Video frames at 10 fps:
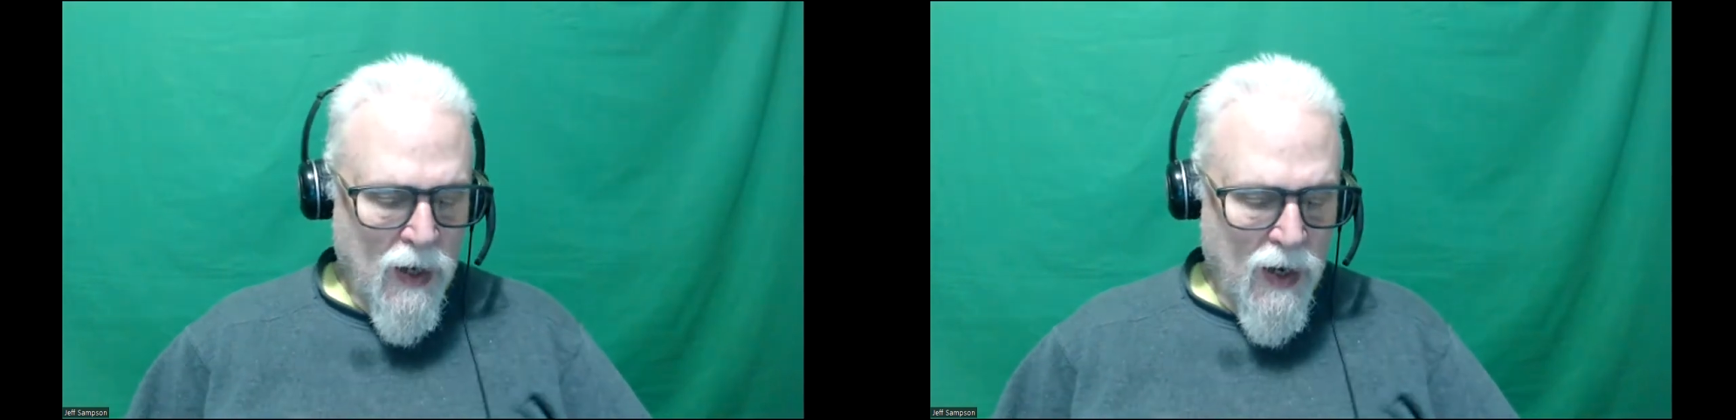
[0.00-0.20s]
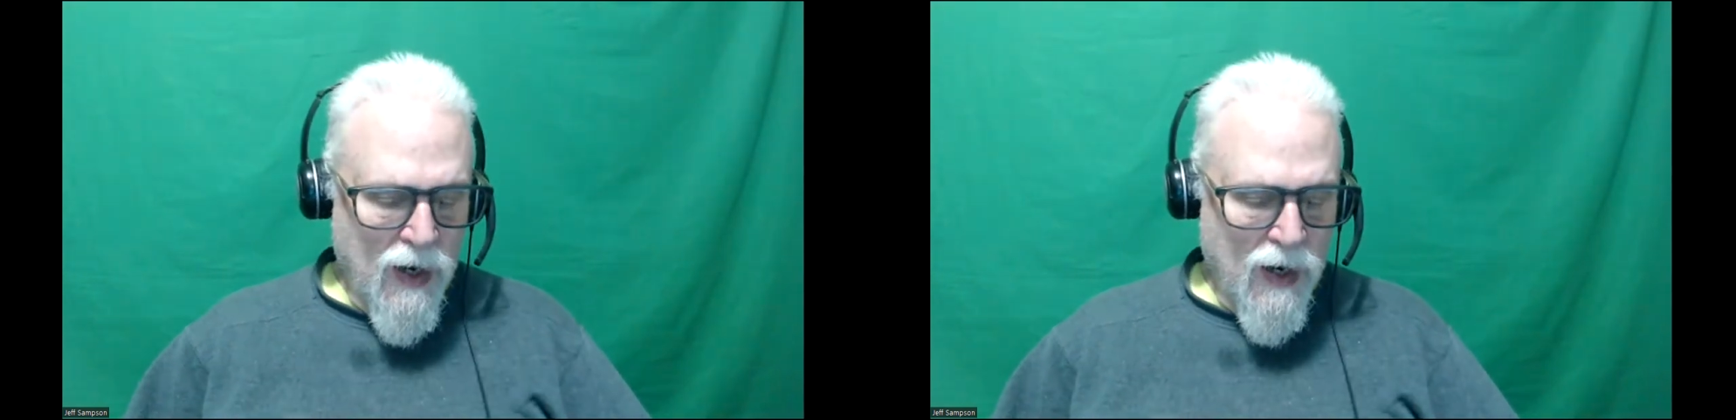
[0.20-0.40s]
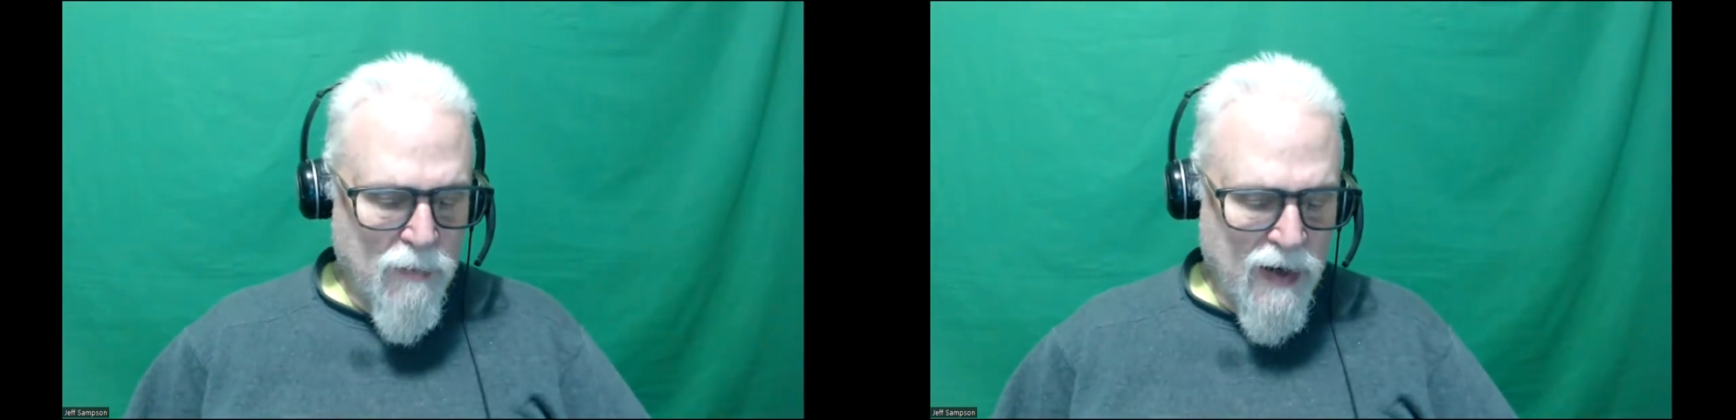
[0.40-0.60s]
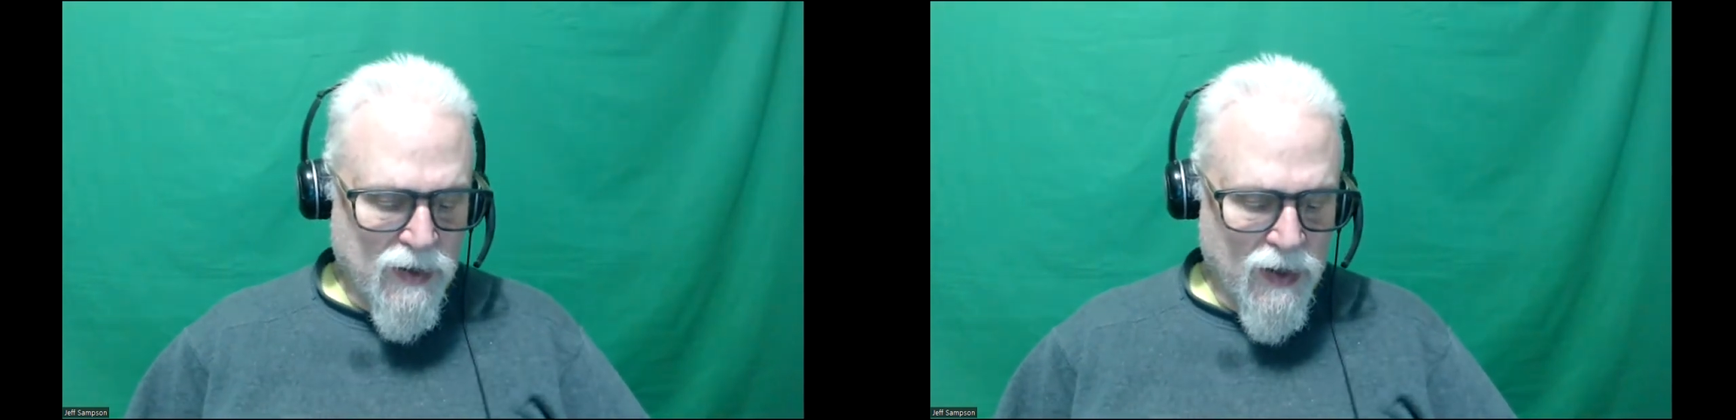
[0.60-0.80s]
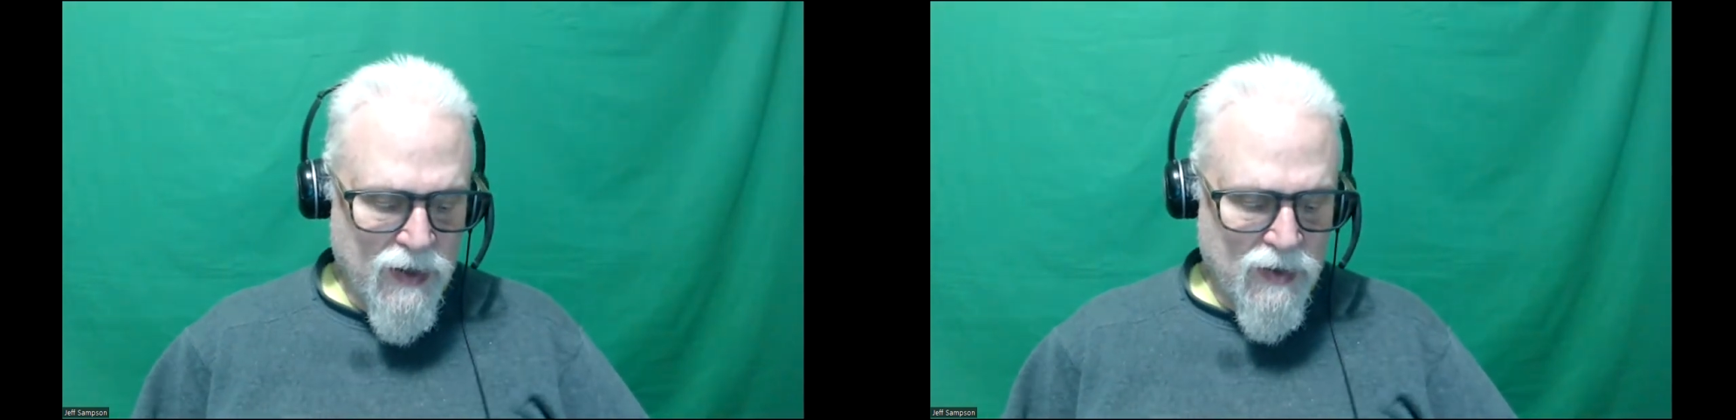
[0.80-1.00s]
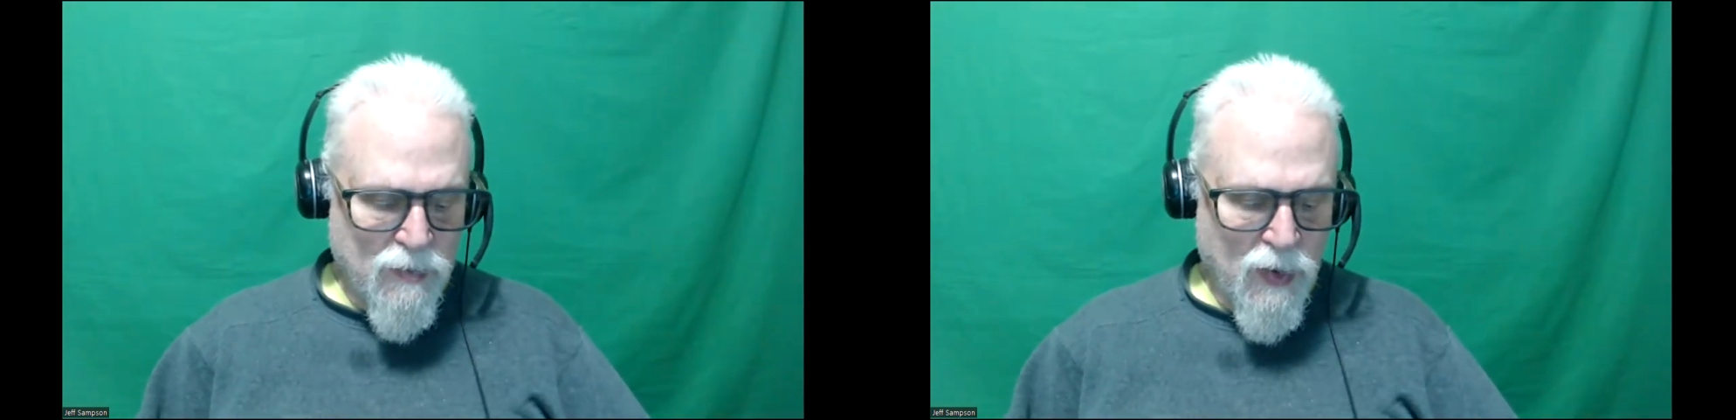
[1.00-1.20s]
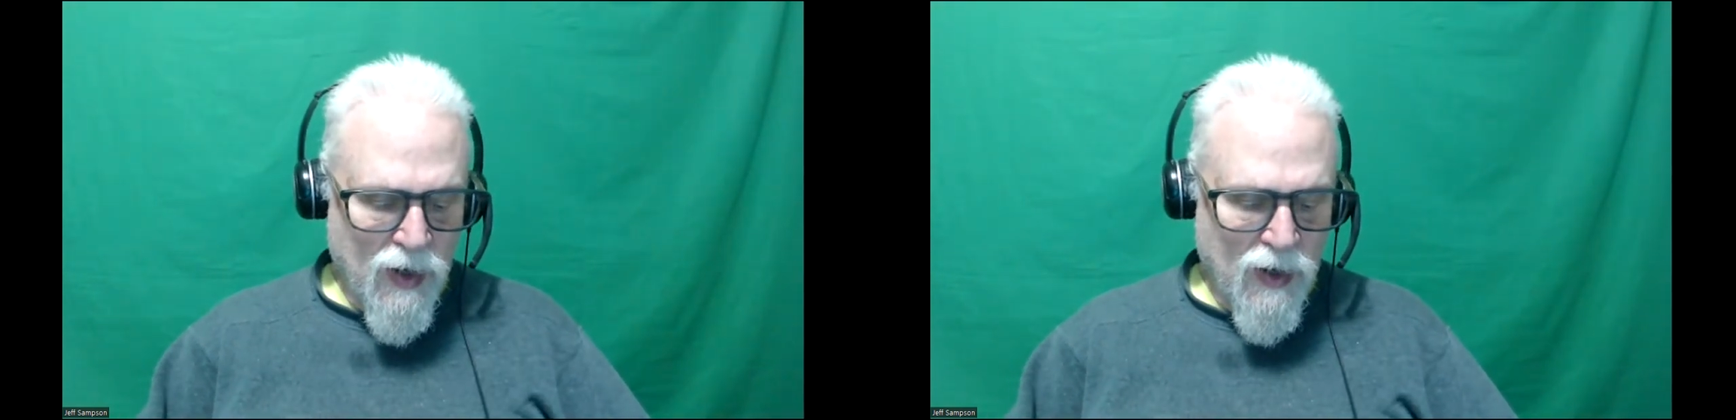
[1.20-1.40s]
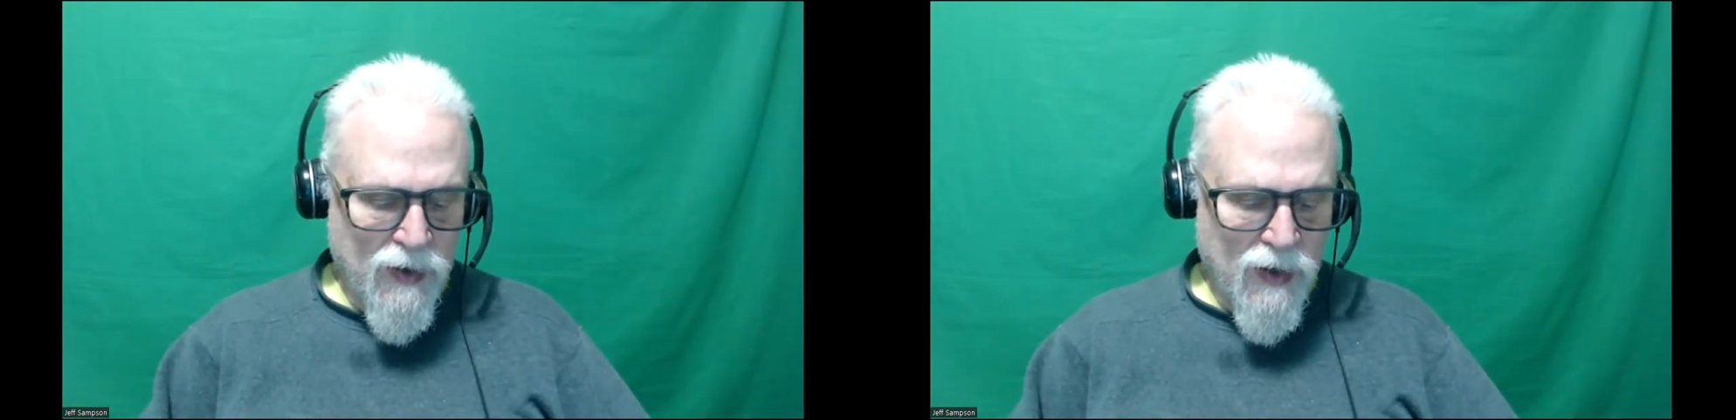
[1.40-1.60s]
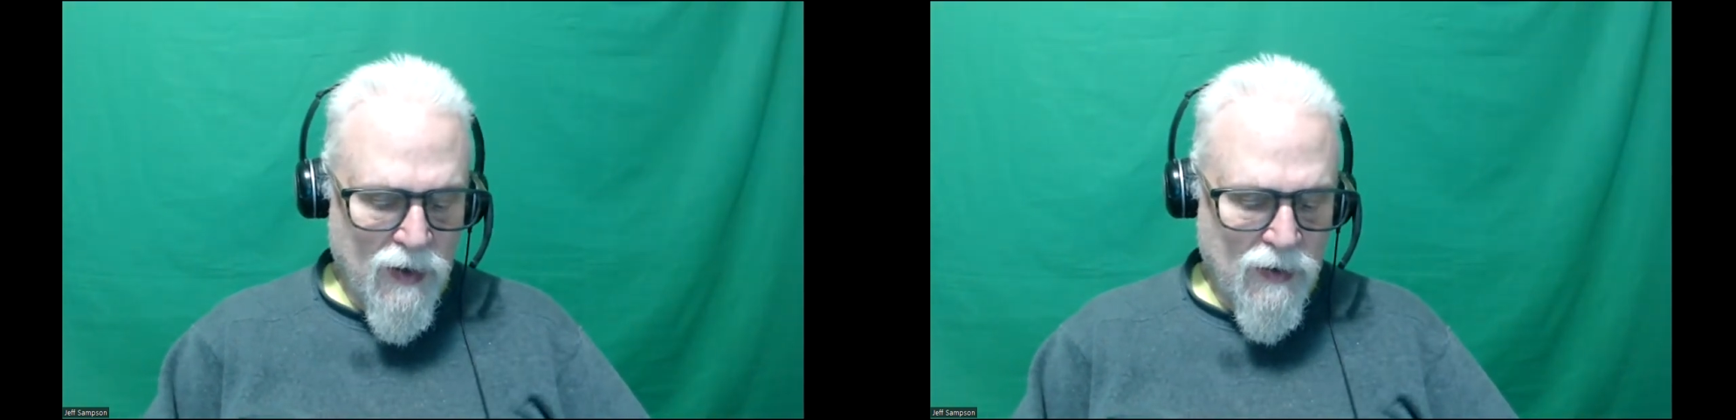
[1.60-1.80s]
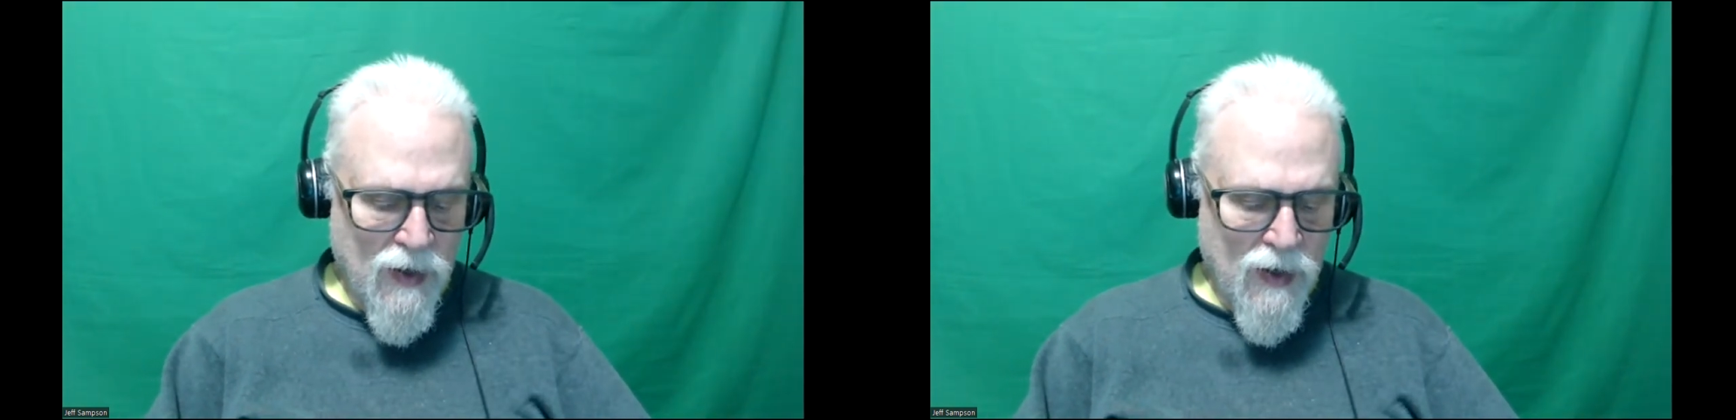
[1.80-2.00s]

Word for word: and basically you just put on uh,